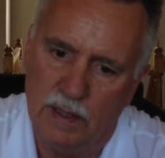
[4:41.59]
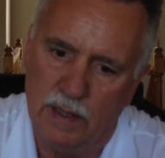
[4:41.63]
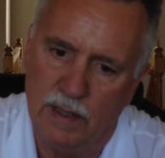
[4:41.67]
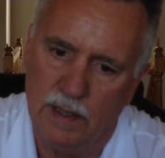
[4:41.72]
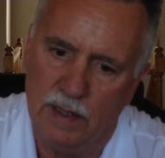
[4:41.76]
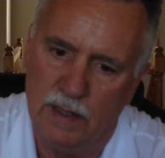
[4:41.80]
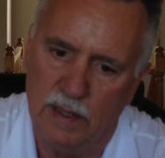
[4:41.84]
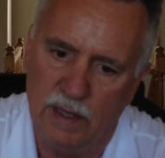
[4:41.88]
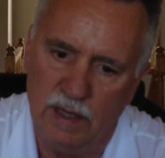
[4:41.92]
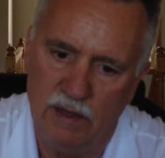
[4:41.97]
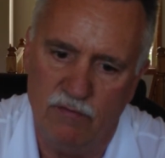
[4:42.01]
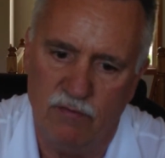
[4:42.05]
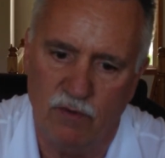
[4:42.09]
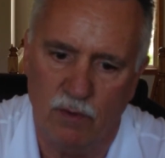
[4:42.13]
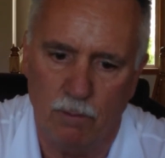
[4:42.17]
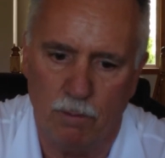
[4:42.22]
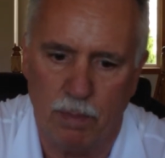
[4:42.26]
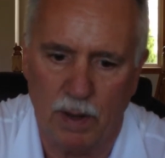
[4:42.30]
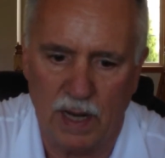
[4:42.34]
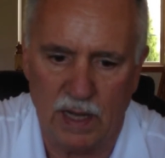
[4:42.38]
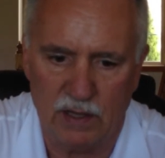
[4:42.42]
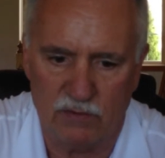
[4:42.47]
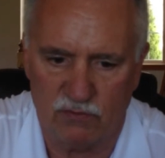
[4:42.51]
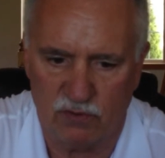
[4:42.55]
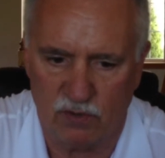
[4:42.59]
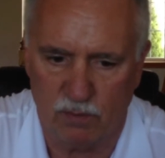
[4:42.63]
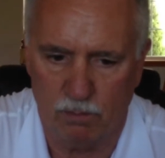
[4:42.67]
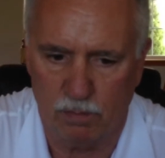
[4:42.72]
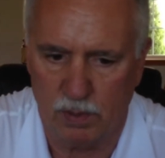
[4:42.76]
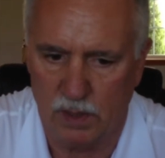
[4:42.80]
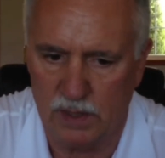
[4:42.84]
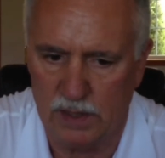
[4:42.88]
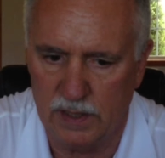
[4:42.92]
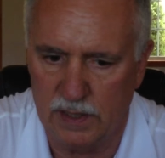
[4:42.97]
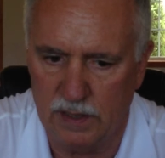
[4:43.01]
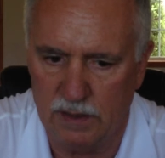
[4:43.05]
and even
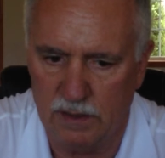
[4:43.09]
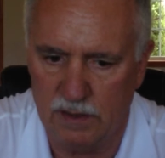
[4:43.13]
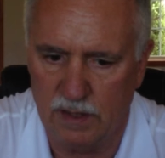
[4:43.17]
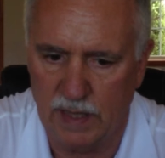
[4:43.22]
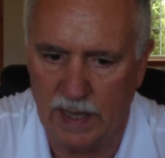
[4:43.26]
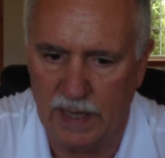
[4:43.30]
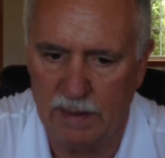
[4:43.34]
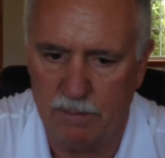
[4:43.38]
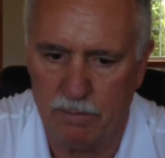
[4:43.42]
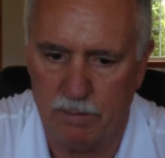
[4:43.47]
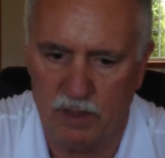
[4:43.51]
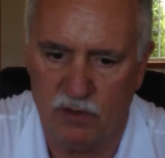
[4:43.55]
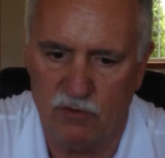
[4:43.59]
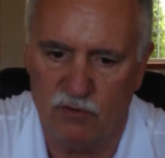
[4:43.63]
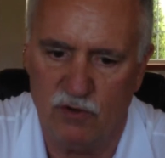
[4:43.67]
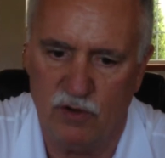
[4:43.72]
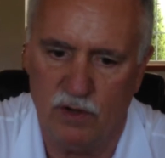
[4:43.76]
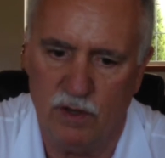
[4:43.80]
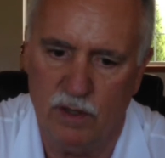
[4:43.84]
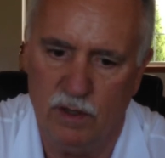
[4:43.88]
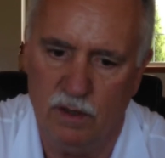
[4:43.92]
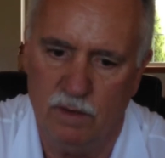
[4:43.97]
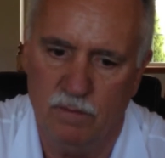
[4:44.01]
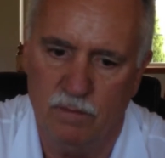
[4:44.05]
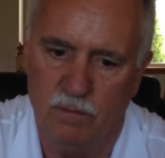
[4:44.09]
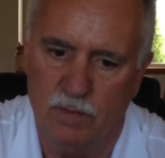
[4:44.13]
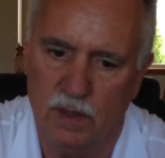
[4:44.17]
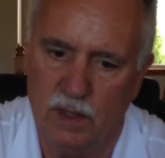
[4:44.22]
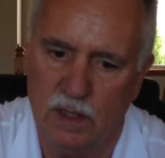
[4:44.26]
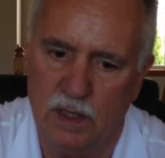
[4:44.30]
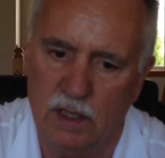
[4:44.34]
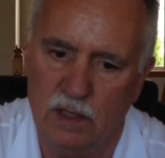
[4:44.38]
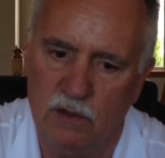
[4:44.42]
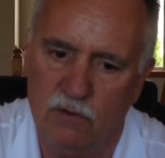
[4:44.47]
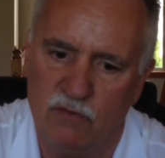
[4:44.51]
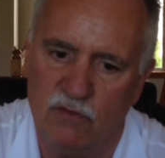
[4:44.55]
possibly damaging the
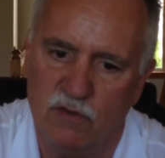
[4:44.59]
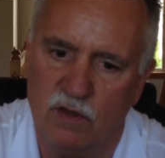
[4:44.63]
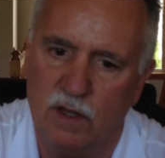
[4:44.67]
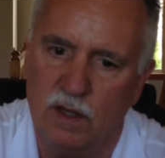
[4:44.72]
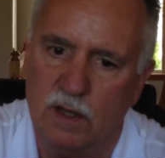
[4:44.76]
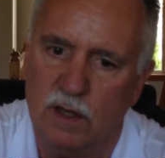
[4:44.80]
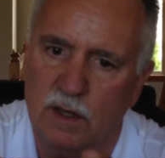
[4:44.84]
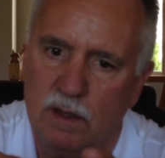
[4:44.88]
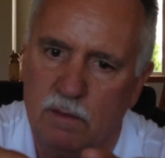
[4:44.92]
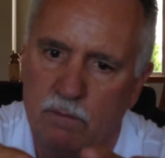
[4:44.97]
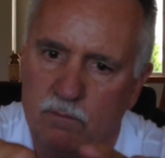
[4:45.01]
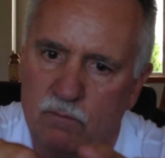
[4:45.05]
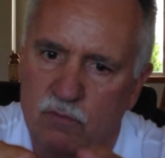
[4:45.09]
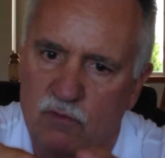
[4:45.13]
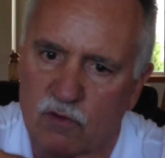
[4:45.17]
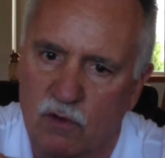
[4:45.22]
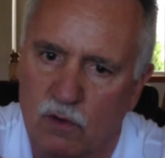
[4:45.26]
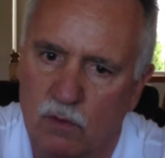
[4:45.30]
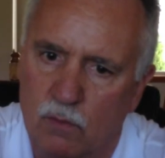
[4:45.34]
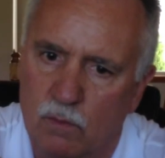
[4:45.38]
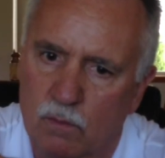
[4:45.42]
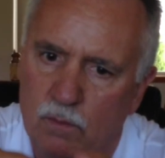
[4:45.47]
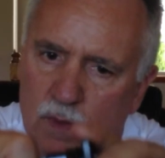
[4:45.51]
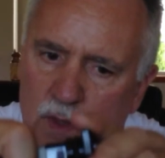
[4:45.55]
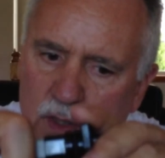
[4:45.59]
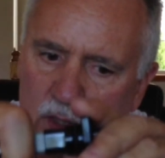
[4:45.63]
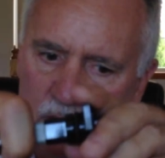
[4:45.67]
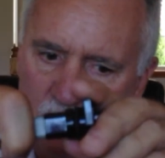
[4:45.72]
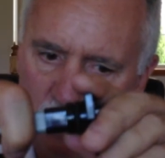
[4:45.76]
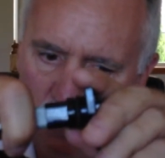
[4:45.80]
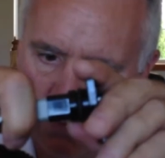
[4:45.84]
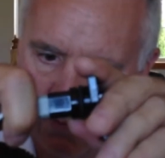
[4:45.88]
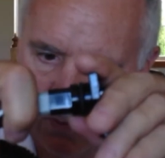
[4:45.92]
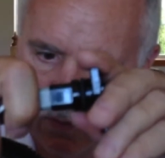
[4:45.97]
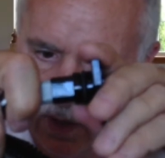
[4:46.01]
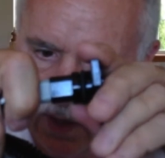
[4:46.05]
ECM. So
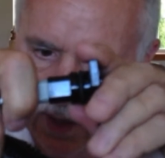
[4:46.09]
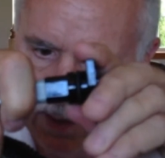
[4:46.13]
when